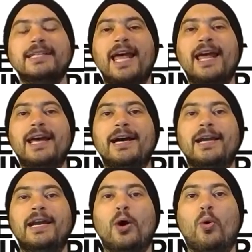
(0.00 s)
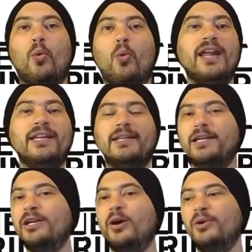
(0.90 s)
And what is it?
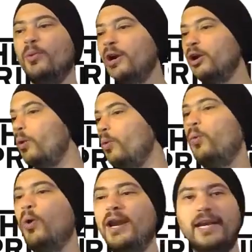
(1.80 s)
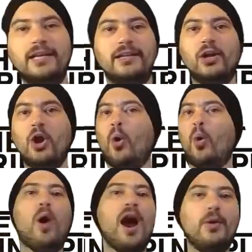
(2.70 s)
You want to know what is it,
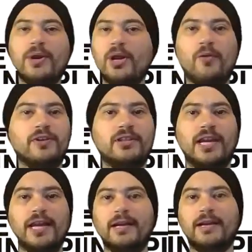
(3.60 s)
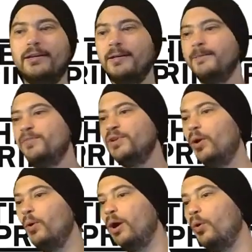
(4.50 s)
why we overthink,
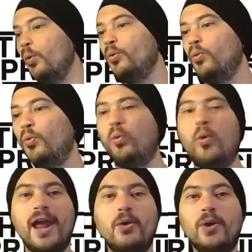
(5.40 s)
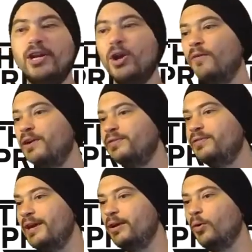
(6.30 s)
when we
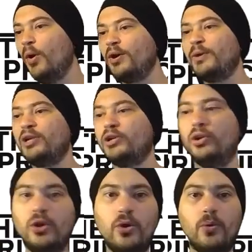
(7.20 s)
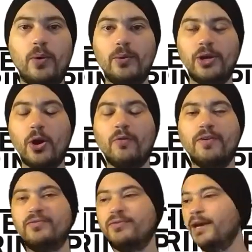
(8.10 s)
overthink, what do we do when we
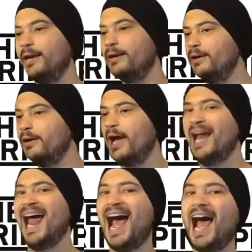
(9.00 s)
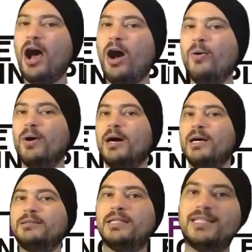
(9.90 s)
overthink, and how
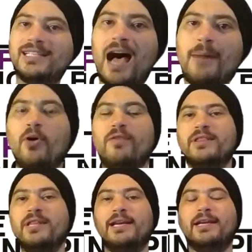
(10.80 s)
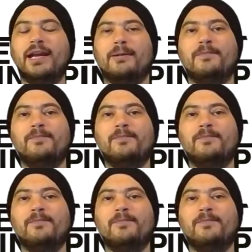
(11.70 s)
to stop overthinking.